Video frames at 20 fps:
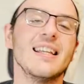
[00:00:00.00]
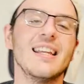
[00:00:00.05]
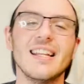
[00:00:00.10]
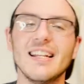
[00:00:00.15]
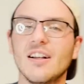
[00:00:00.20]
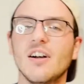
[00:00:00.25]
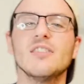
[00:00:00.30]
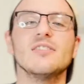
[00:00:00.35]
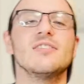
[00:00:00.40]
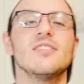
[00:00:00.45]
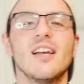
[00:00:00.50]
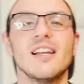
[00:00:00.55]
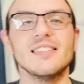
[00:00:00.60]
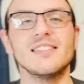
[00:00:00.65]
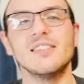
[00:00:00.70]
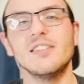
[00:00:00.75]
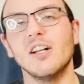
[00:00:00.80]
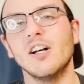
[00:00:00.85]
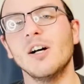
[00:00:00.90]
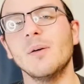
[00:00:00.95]
get it all
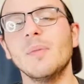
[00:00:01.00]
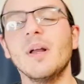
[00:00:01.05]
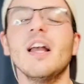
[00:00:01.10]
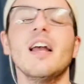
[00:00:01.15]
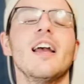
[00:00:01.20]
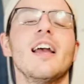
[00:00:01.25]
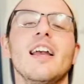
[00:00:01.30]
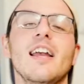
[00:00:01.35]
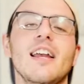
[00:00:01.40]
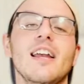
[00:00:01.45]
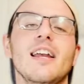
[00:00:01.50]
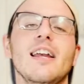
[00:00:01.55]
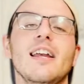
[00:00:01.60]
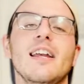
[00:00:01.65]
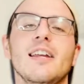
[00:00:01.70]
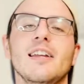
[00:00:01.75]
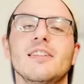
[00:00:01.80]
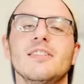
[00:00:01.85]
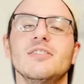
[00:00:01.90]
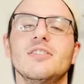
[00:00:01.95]
sliced up,
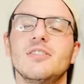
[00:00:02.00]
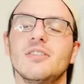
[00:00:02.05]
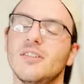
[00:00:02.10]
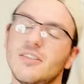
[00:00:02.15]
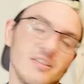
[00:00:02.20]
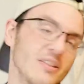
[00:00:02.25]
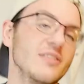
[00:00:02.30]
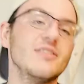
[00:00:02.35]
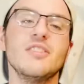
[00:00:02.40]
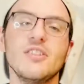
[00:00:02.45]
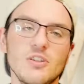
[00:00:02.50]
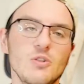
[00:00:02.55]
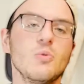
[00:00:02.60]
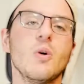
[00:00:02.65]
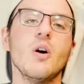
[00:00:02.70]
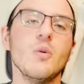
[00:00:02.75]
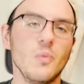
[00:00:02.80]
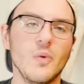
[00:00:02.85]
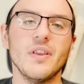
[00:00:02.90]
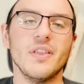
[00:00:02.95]
and continue
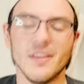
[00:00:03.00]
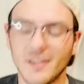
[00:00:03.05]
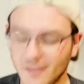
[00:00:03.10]
on with it.